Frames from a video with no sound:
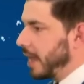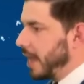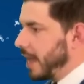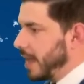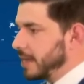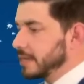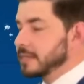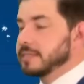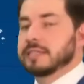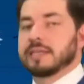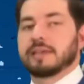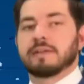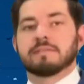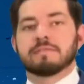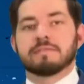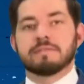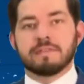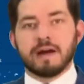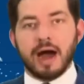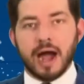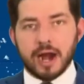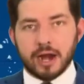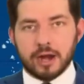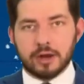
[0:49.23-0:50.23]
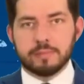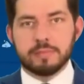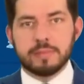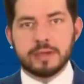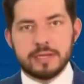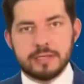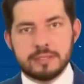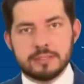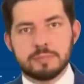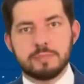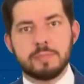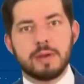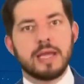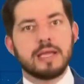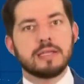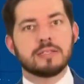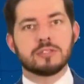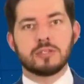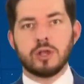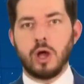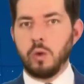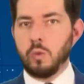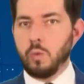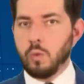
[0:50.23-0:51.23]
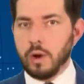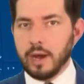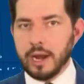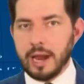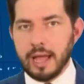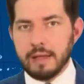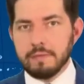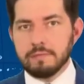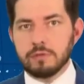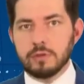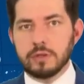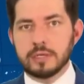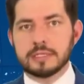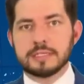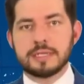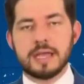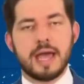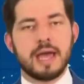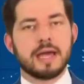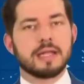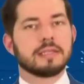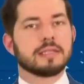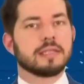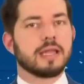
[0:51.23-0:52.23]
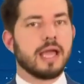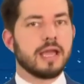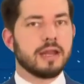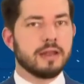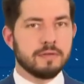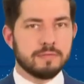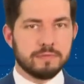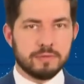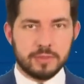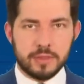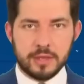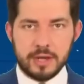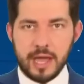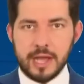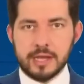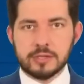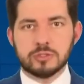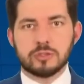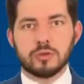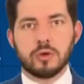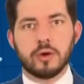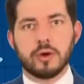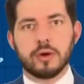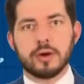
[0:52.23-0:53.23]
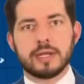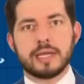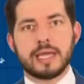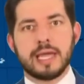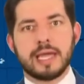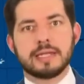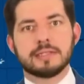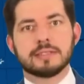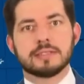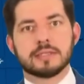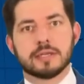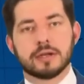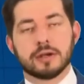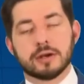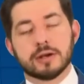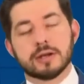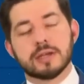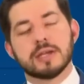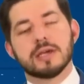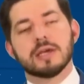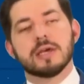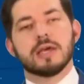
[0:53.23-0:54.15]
as the environment, based on what I've looked at, data from the National Hurricane Center,